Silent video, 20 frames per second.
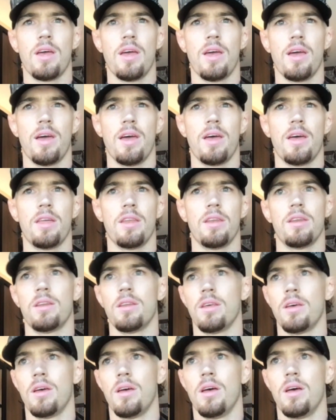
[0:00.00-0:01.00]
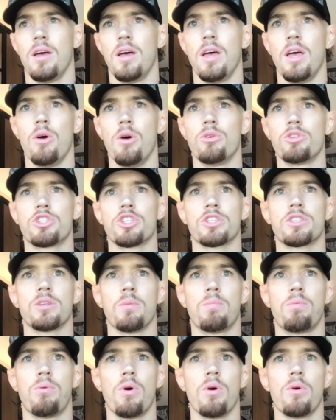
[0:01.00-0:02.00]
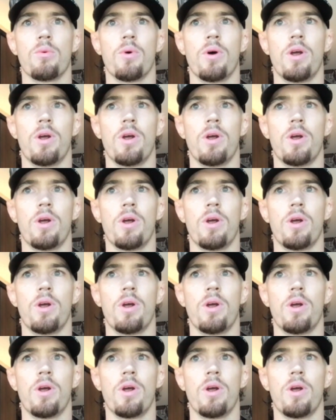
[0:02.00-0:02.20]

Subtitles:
and it was just a point